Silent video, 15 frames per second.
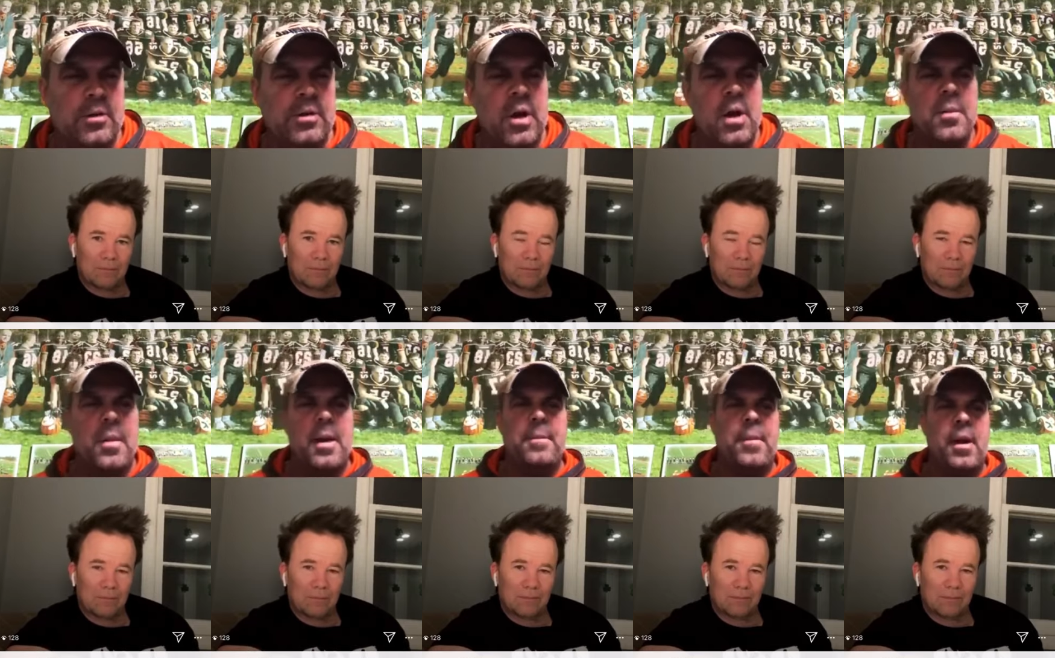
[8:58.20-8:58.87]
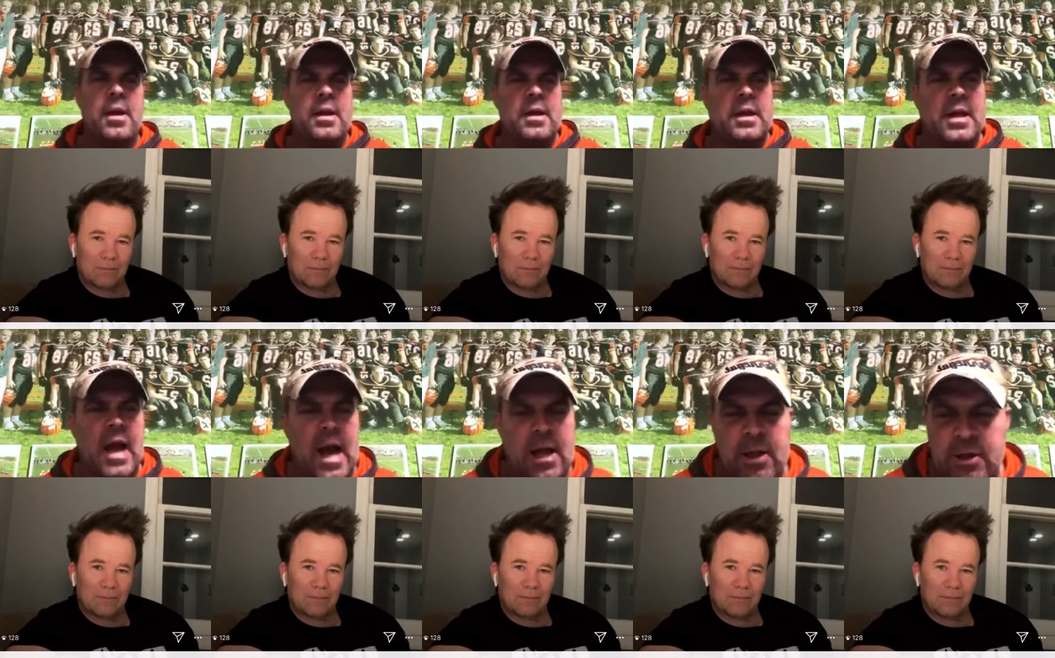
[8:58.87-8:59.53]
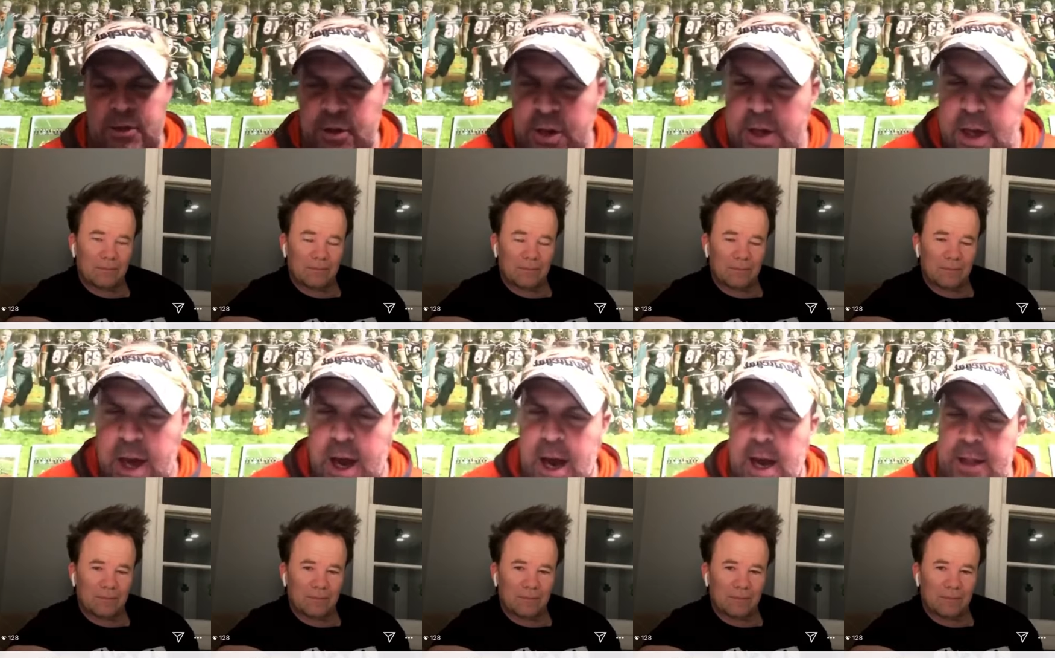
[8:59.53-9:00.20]
Speaker 1: my buddy in college,
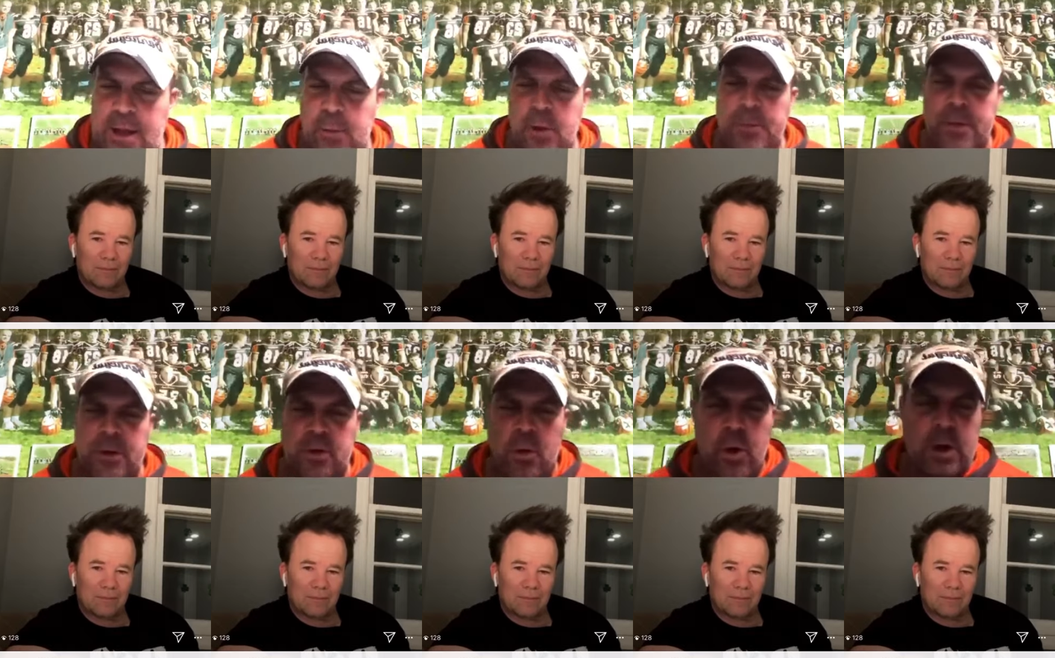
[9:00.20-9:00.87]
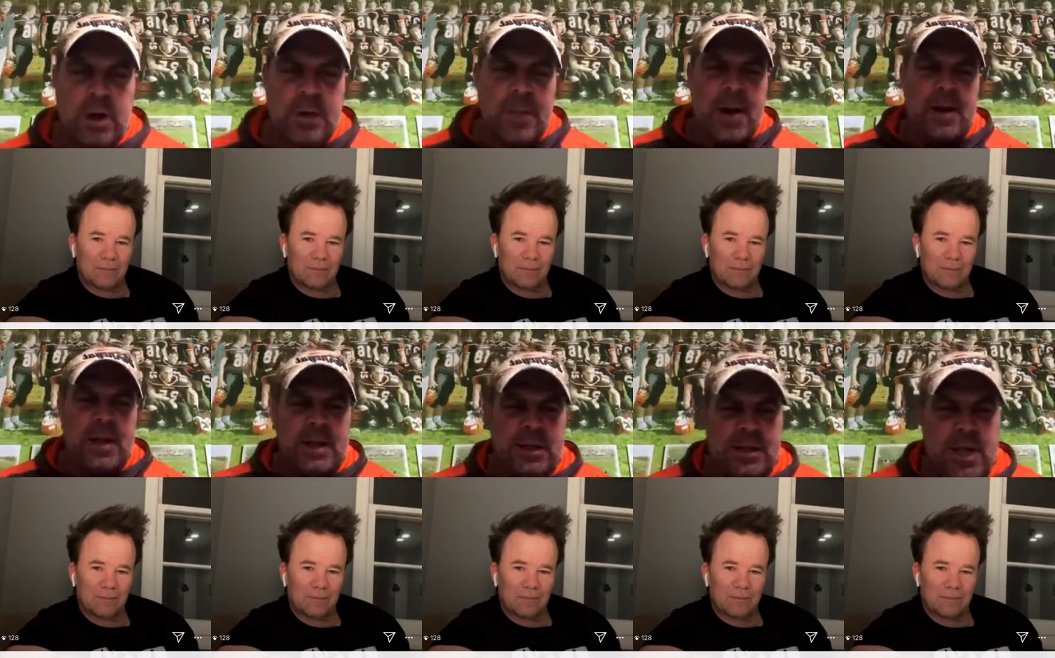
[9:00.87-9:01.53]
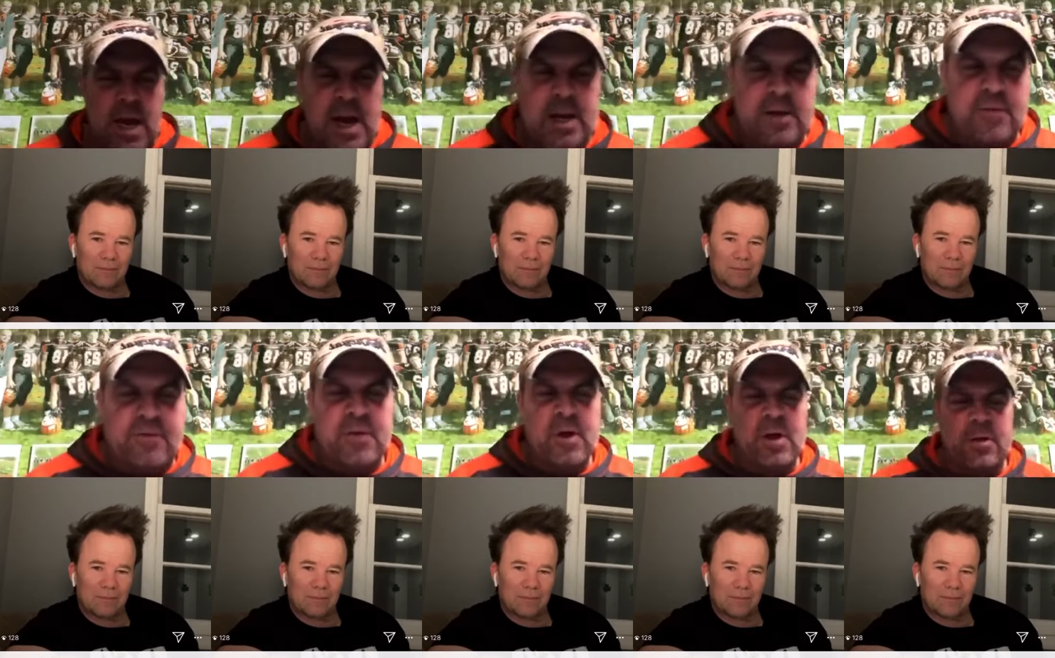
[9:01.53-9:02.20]
uh, that we've been talking about his side of
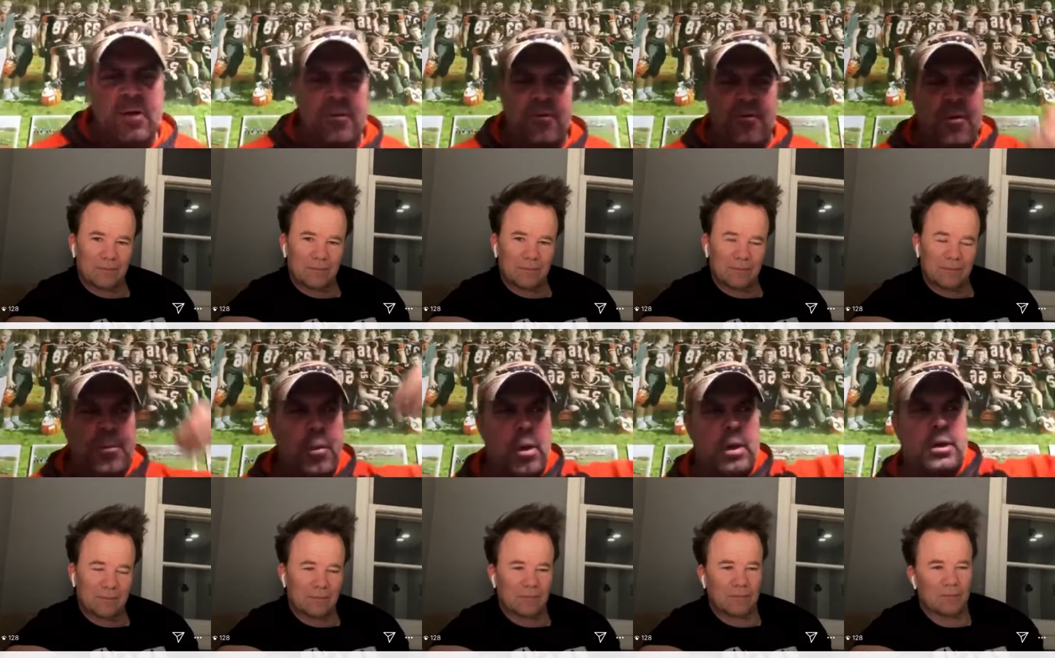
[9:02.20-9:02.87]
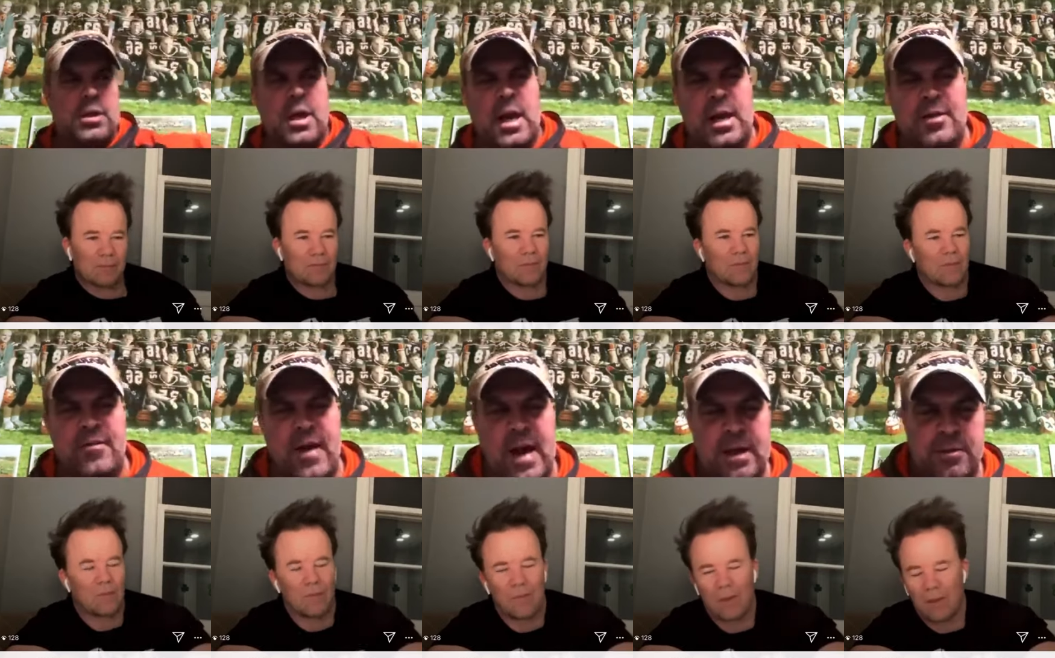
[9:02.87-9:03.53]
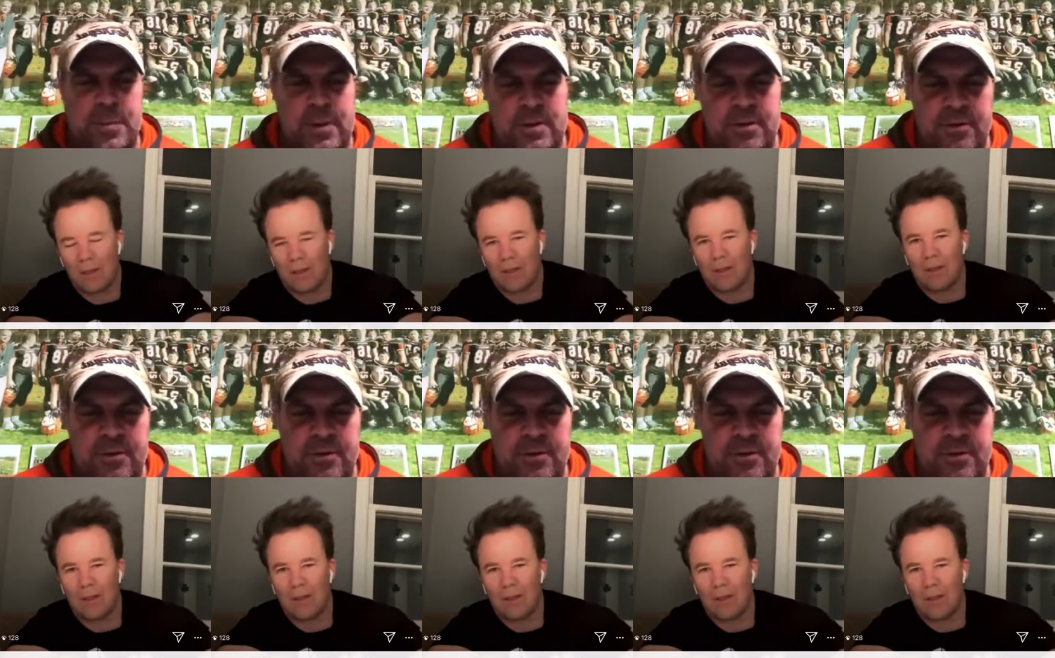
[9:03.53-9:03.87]
the football side of aspect of